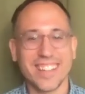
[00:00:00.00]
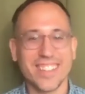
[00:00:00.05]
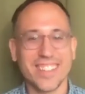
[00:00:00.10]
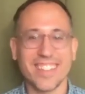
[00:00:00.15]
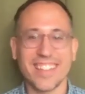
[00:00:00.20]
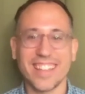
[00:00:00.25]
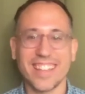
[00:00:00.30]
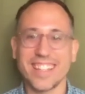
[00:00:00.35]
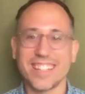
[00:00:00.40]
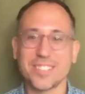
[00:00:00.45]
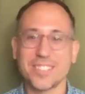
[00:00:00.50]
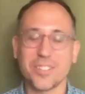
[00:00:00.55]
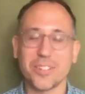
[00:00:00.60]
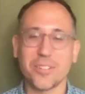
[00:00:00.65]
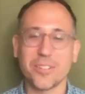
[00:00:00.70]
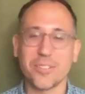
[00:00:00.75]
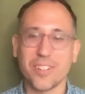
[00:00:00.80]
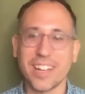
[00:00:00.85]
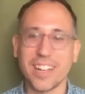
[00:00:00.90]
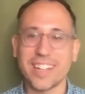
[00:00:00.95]
It is
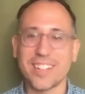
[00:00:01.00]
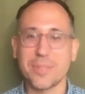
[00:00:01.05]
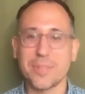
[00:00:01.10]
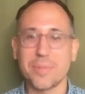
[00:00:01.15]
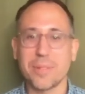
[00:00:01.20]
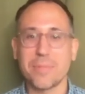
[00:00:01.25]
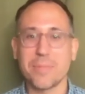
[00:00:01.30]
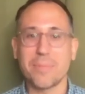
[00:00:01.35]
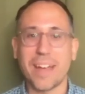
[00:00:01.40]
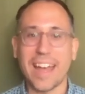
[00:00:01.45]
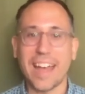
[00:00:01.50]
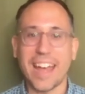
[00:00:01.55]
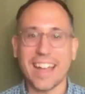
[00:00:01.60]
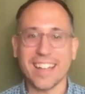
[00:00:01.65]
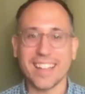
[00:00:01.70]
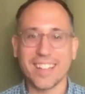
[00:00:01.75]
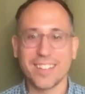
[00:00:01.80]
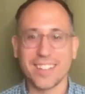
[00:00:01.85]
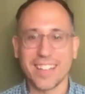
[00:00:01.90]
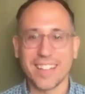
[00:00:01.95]
great to be back.
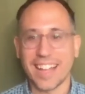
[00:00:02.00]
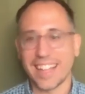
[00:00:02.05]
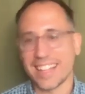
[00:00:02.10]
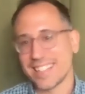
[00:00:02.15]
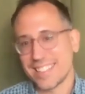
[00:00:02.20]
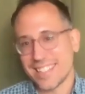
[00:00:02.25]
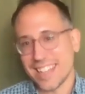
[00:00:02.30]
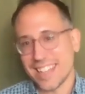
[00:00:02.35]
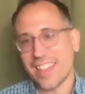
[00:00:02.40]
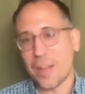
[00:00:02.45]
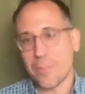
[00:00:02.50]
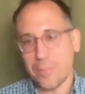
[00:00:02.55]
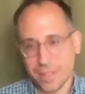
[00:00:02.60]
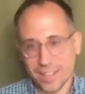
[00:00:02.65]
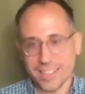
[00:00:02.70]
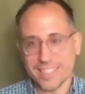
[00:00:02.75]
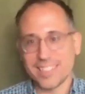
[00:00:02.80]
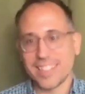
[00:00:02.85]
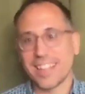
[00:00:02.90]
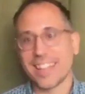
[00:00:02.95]
I can say that because,
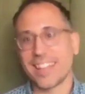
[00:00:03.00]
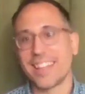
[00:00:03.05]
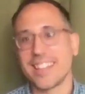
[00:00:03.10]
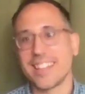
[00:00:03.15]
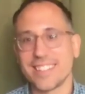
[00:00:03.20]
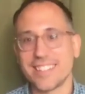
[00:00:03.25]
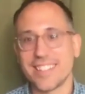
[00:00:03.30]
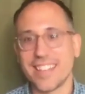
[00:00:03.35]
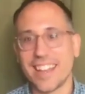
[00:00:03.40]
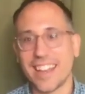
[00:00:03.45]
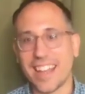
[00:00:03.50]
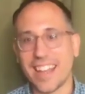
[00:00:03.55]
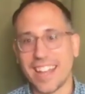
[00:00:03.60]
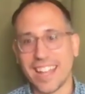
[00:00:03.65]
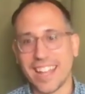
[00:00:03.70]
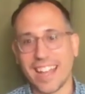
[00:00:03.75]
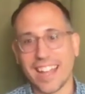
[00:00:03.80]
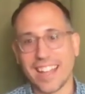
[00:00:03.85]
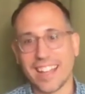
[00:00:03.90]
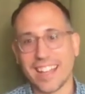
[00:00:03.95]
like Keith said,
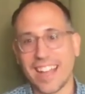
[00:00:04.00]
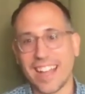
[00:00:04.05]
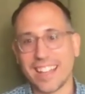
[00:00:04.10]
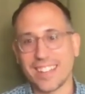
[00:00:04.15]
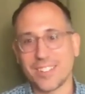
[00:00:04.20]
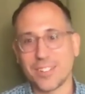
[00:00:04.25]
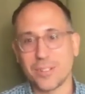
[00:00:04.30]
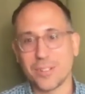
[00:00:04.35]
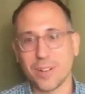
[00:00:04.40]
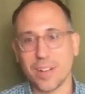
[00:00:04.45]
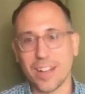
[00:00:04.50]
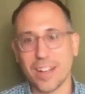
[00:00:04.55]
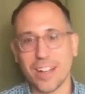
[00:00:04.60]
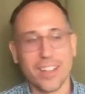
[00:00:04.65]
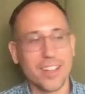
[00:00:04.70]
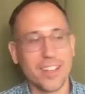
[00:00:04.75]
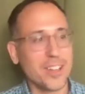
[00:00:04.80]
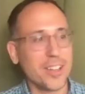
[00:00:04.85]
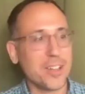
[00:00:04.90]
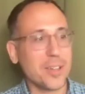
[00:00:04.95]
I got to
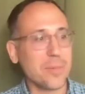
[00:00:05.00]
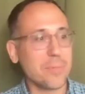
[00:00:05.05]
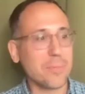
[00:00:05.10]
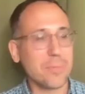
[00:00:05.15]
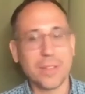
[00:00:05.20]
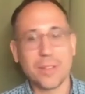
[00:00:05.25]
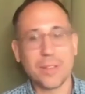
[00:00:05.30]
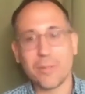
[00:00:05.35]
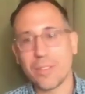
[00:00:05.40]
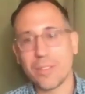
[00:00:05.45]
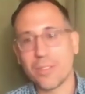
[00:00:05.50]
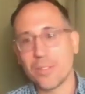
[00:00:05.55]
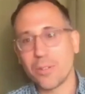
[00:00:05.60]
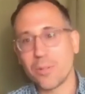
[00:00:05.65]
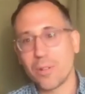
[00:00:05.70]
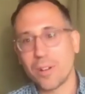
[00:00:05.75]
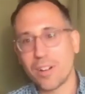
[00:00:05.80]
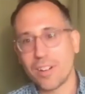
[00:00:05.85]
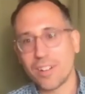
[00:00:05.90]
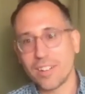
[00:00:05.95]
be with you
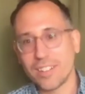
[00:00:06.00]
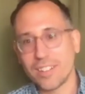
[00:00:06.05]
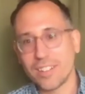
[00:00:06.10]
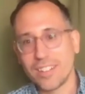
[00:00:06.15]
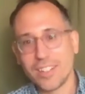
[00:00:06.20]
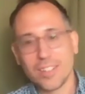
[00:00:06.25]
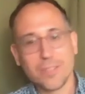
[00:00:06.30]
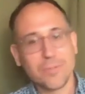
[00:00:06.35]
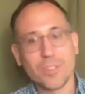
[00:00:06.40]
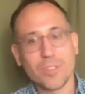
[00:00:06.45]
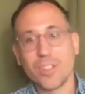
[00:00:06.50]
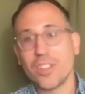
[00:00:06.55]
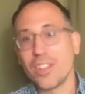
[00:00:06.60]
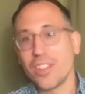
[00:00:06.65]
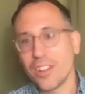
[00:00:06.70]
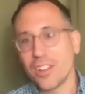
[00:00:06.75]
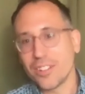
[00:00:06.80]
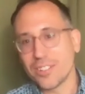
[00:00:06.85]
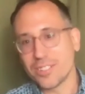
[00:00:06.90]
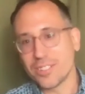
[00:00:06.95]
all
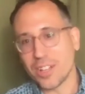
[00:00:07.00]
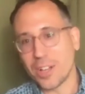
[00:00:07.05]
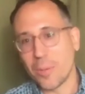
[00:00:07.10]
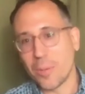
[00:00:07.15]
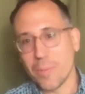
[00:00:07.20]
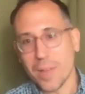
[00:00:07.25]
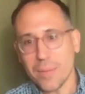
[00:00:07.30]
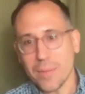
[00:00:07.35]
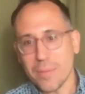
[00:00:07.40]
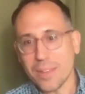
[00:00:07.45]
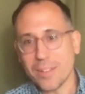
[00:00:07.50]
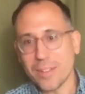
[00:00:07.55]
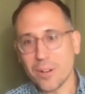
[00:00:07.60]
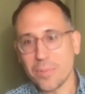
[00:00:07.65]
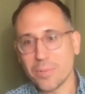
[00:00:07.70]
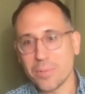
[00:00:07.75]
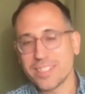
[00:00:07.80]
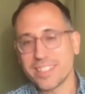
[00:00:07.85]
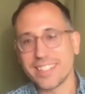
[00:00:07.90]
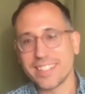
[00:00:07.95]
years ago, maybe
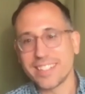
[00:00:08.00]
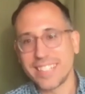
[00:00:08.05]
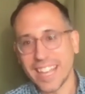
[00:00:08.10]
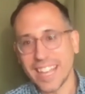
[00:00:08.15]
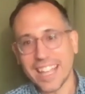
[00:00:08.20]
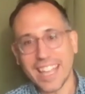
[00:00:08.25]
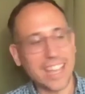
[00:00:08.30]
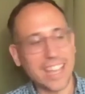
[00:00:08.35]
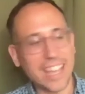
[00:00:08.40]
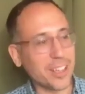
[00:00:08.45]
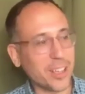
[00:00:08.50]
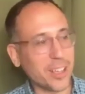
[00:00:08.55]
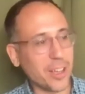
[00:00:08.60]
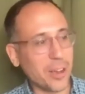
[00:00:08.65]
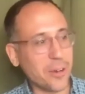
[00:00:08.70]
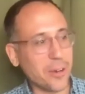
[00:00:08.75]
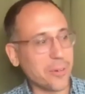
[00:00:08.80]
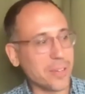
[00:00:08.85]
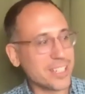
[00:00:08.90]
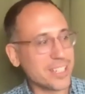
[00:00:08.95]
almost a decade ago,
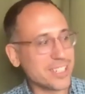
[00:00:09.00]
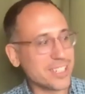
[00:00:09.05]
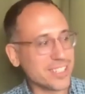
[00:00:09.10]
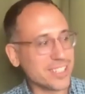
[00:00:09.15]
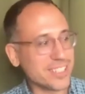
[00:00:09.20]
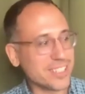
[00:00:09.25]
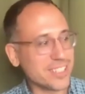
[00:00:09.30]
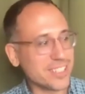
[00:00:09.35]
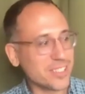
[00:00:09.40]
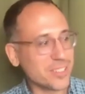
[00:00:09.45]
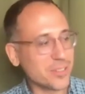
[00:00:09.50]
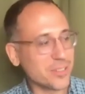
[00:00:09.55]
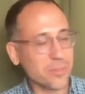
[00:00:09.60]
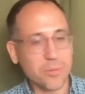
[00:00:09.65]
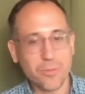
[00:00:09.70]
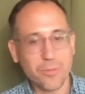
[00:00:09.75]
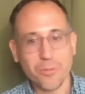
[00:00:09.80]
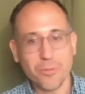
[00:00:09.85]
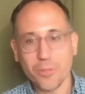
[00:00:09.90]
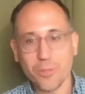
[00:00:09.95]
which is
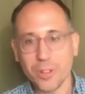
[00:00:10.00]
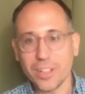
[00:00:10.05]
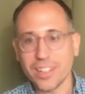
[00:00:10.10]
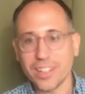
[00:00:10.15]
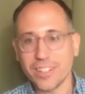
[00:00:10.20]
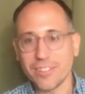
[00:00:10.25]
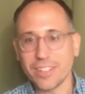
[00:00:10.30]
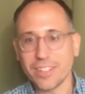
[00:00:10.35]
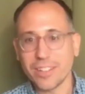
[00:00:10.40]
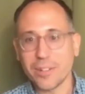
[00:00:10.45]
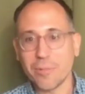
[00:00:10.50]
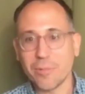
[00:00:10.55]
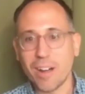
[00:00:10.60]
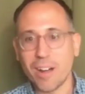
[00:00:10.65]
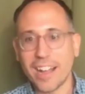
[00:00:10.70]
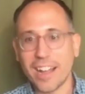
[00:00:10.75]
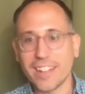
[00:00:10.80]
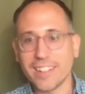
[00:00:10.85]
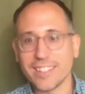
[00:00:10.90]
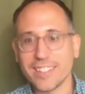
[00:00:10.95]
really, really
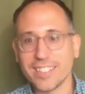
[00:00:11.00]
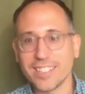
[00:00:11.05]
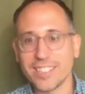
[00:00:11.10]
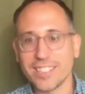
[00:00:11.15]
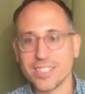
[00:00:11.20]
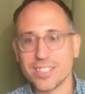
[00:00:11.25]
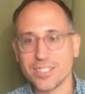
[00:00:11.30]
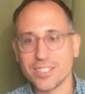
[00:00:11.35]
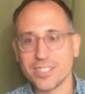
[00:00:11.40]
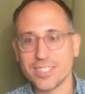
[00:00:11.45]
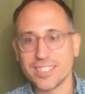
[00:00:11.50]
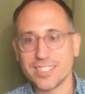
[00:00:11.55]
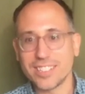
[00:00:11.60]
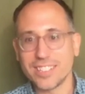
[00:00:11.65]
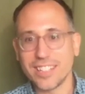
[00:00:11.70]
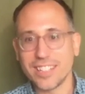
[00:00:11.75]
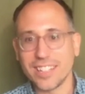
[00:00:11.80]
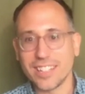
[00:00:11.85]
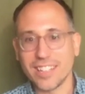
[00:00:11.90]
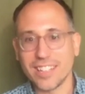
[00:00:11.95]
wild to just
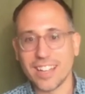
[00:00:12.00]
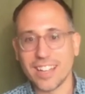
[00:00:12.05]
see.